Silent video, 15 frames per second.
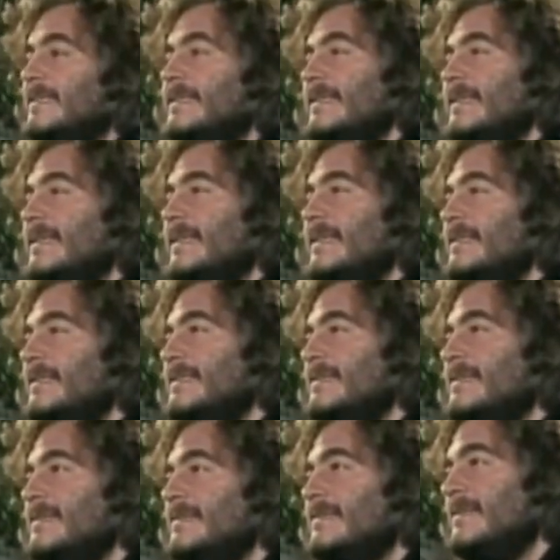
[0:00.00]
Uh,
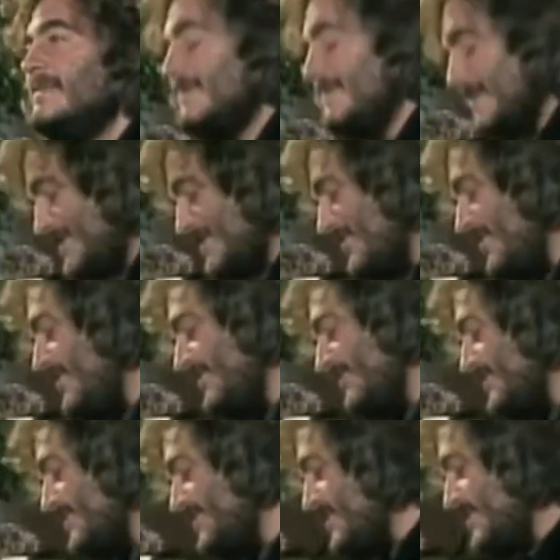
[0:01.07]
the song
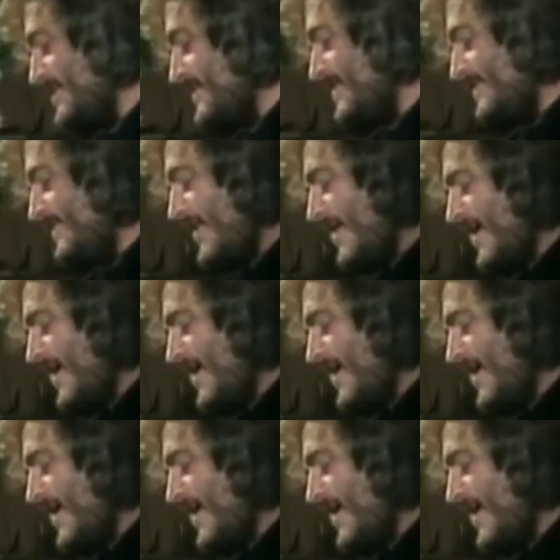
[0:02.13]
was just very